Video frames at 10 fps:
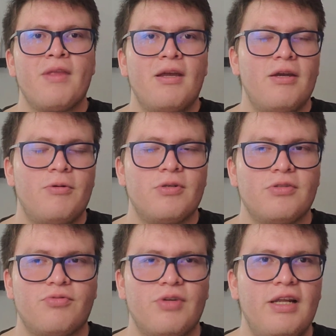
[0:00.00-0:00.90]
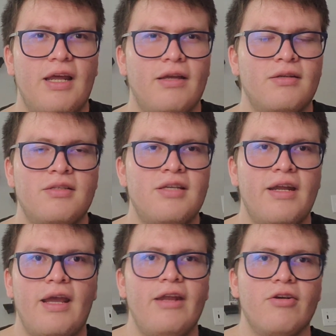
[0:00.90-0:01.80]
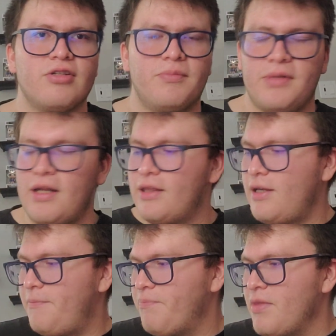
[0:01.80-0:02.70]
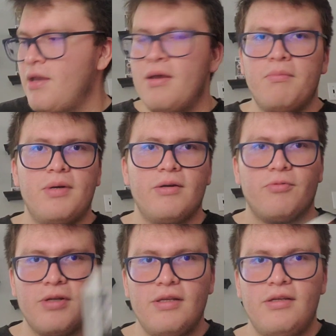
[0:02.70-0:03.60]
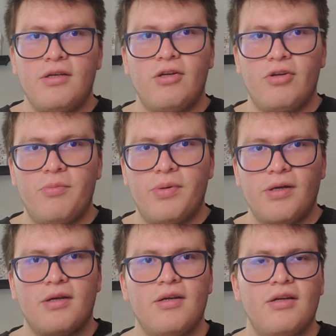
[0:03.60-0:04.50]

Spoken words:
It was really like 1080 or something like that, but really good book.